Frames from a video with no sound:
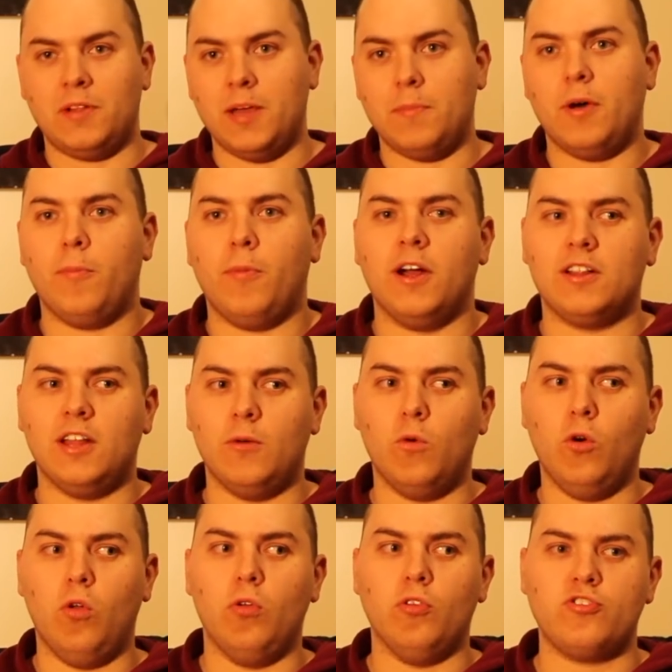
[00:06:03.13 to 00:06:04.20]
played by Bradley
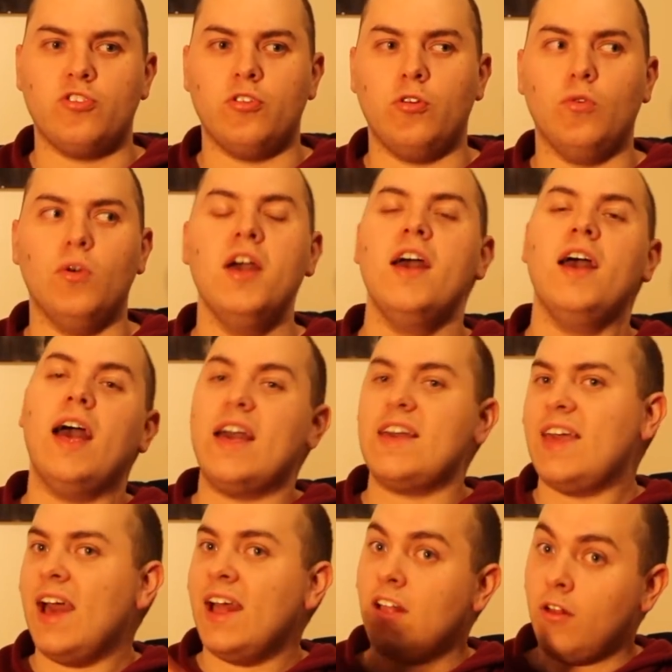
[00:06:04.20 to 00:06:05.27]
Walsh, who,
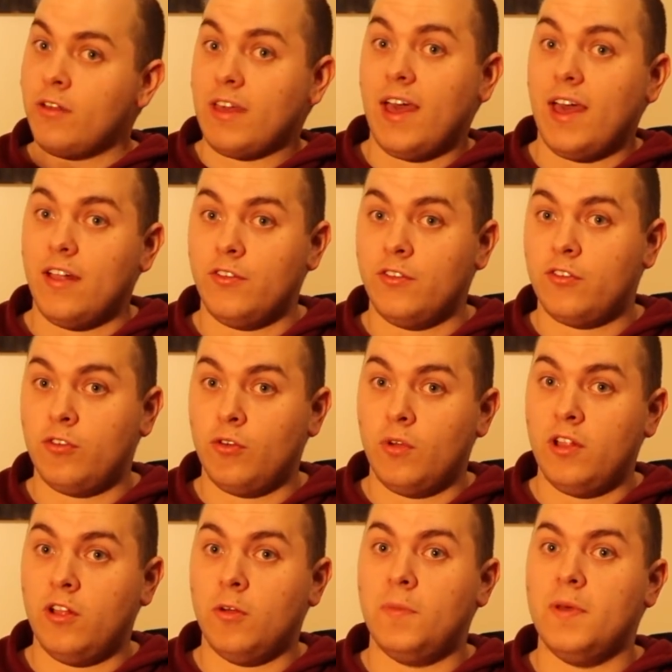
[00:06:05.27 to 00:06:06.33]
again, I'll get into a
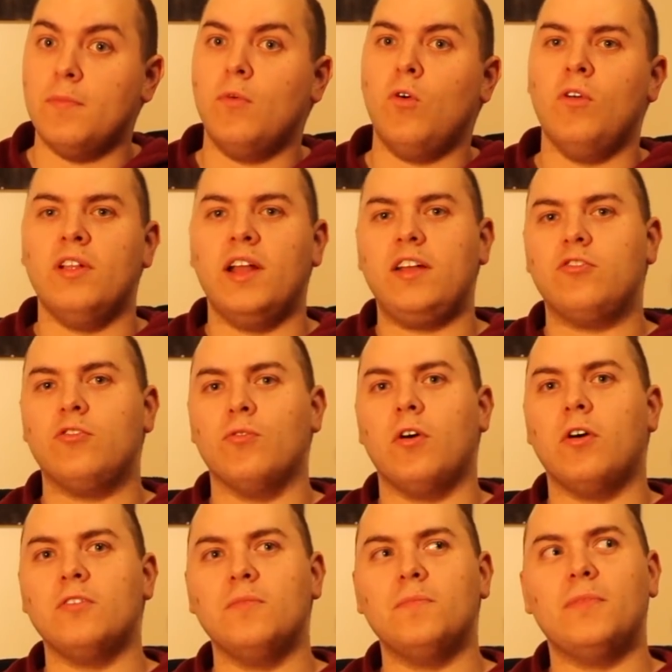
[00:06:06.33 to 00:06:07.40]
little bit more later
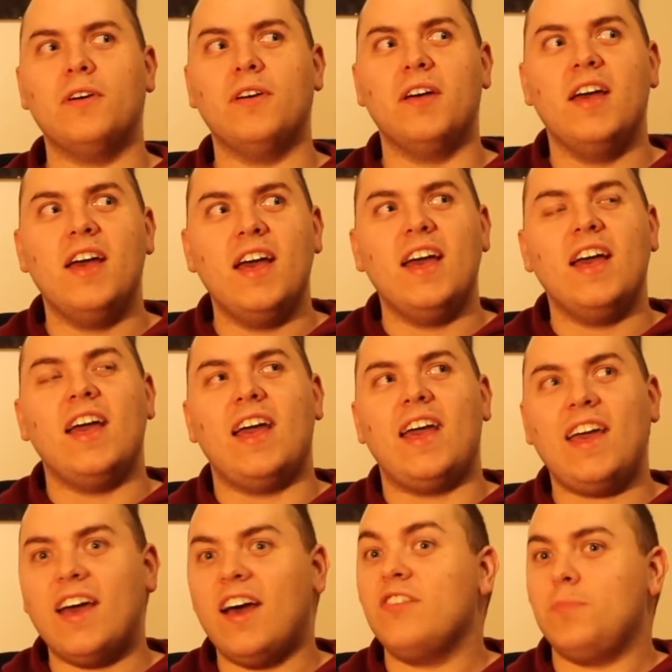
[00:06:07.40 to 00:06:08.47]
on, but
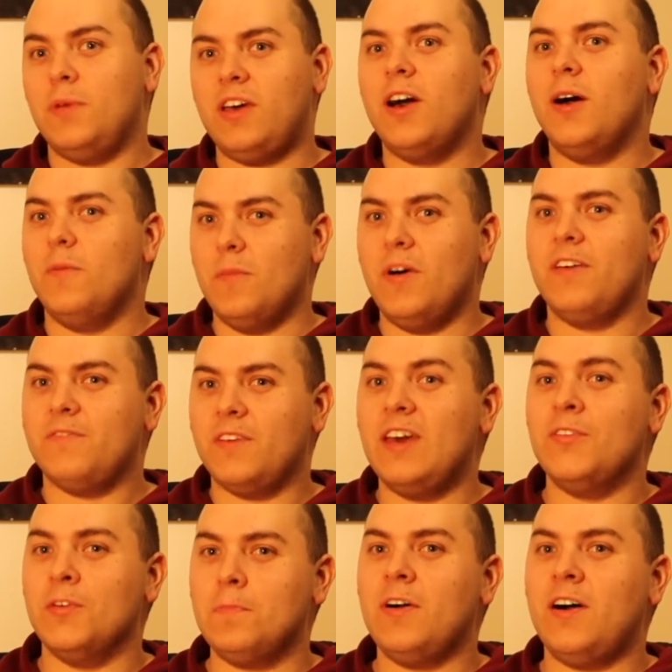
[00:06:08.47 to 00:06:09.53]
he has become my
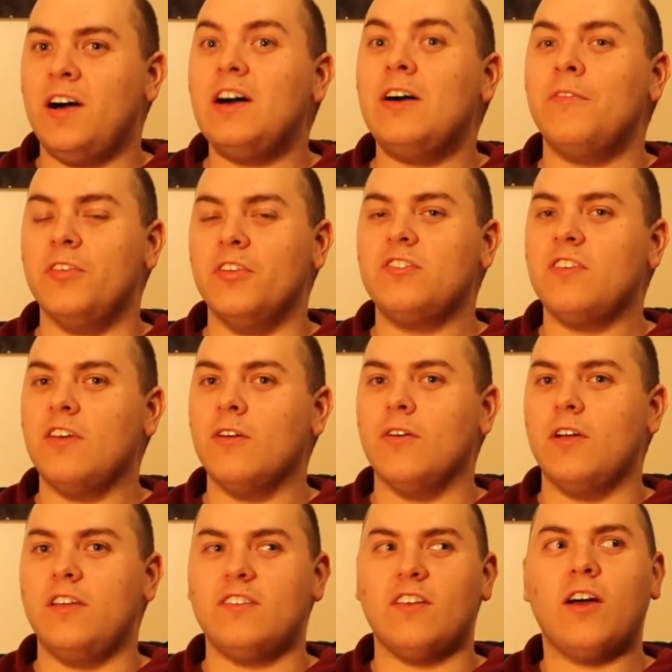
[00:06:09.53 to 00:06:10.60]
favourite part of the
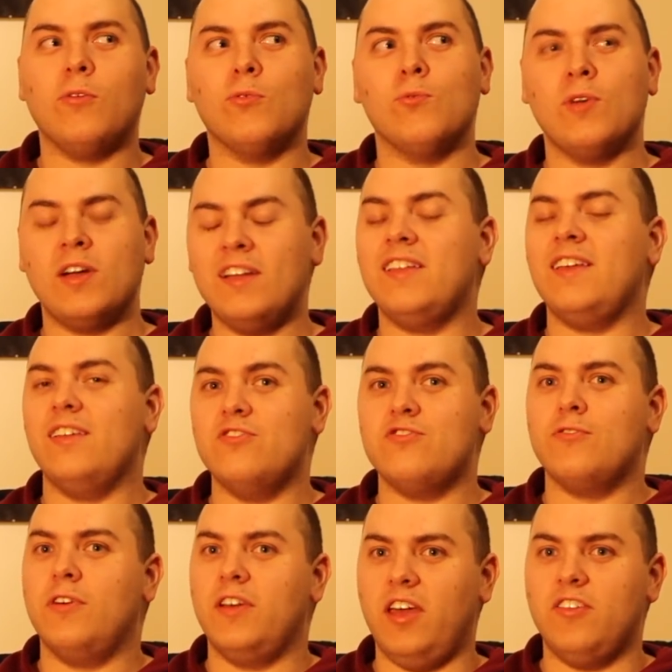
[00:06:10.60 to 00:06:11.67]
series. I really
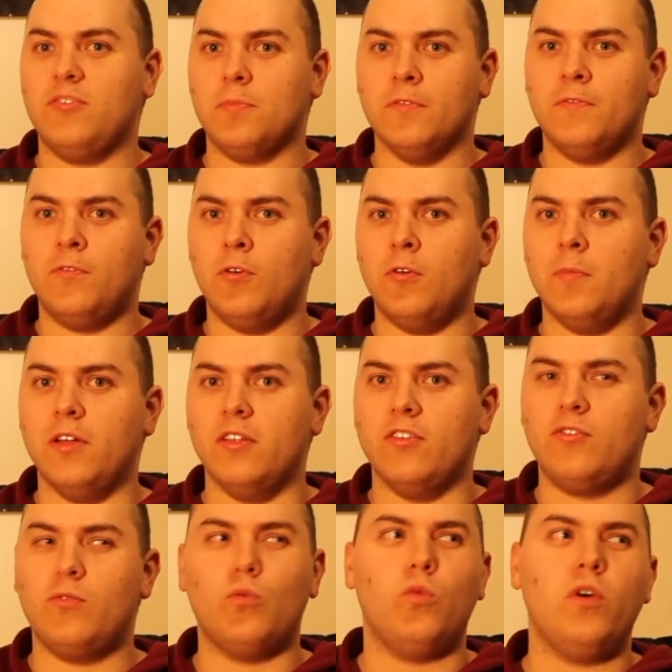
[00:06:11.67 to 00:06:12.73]
enjoy his
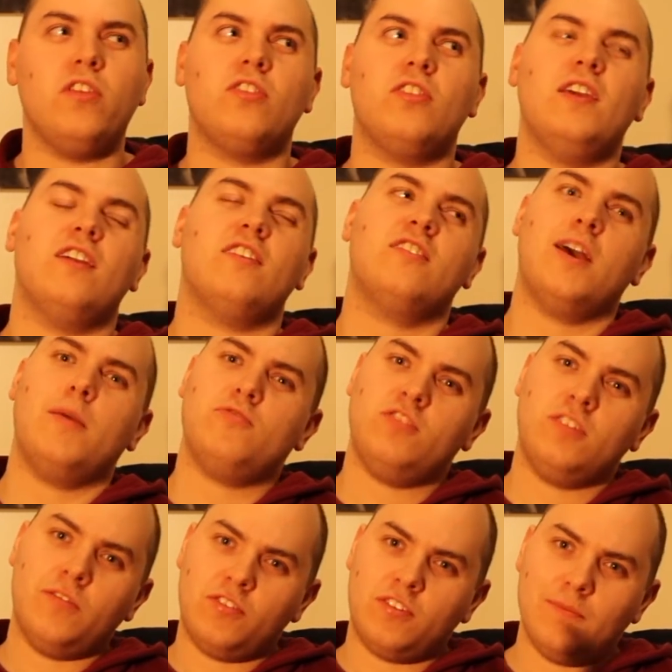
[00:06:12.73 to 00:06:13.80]
performance, with the
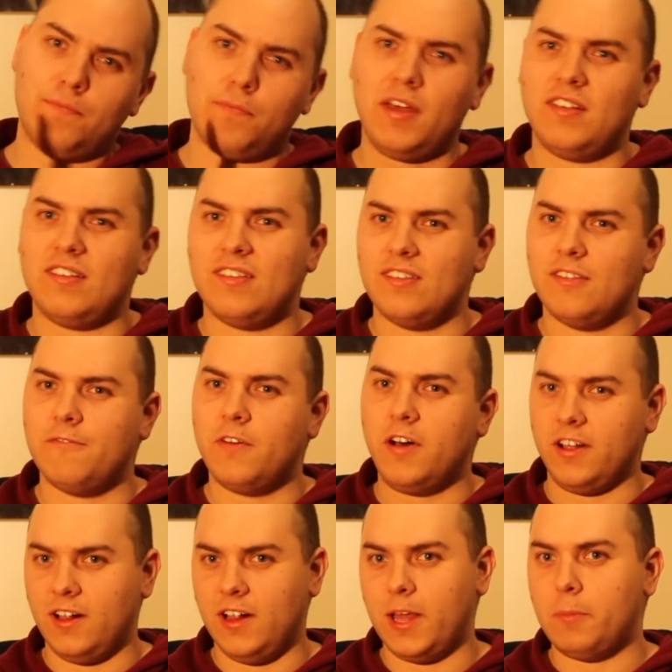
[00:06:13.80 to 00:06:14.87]
exception of some bits in the
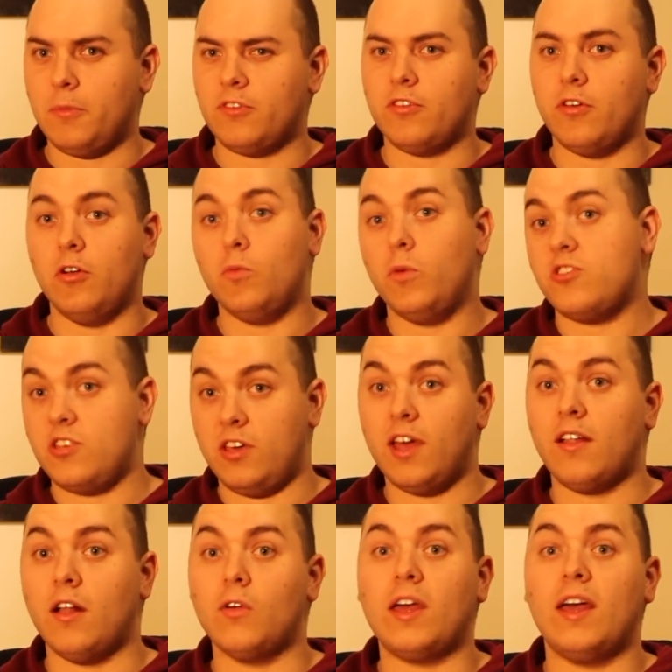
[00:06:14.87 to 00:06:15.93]
final episode, which
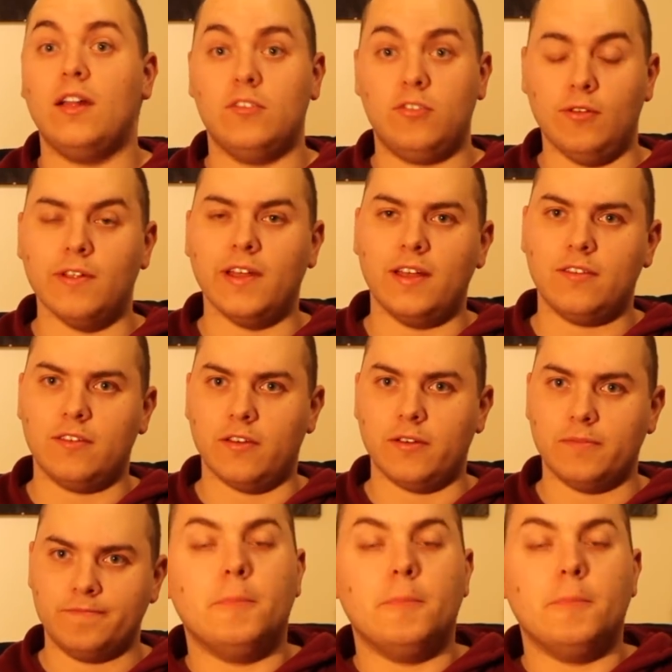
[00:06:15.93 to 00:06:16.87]
again I'll get into later.